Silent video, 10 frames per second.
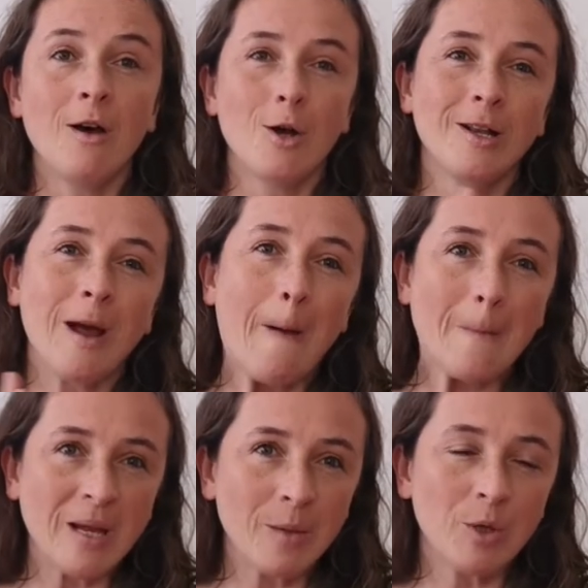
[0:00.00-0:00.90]
Only that
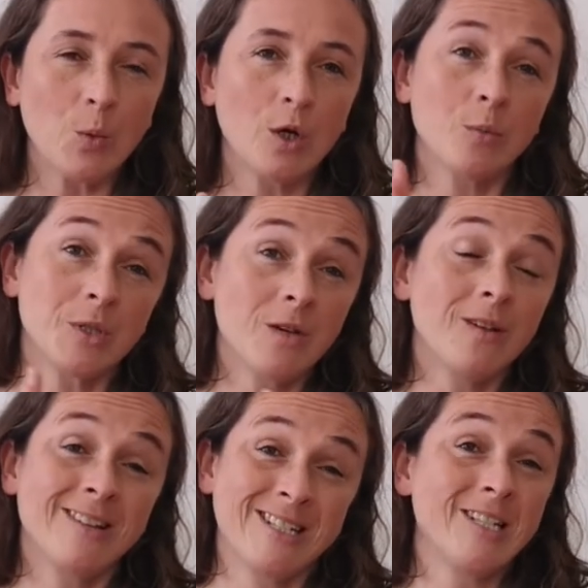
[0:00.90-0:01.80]
maybe we're
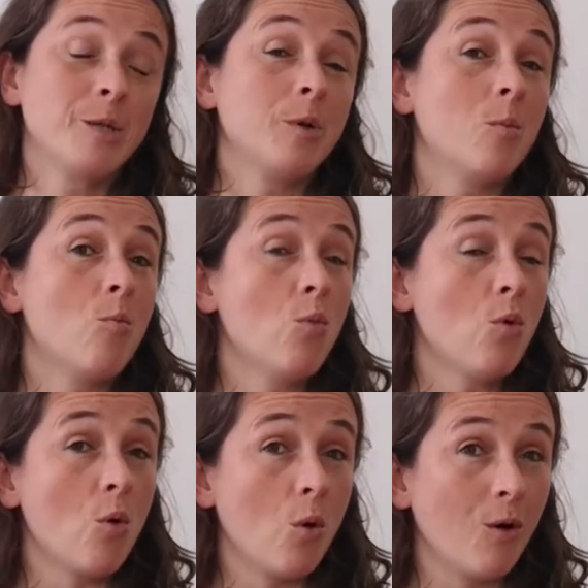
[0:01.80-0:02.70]
observing that a little bit
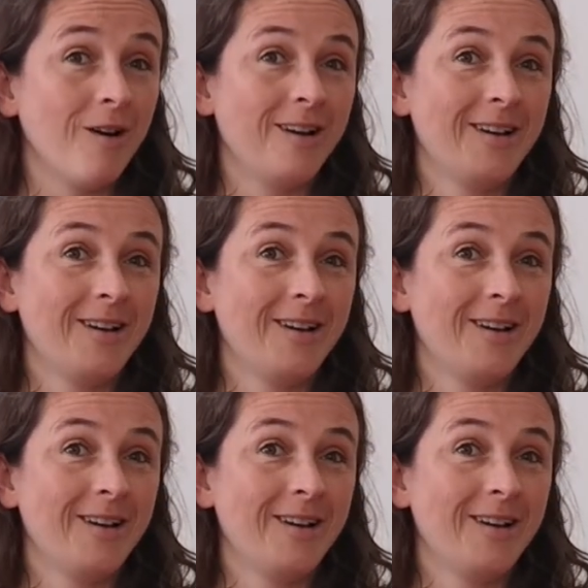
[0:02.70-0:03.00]
more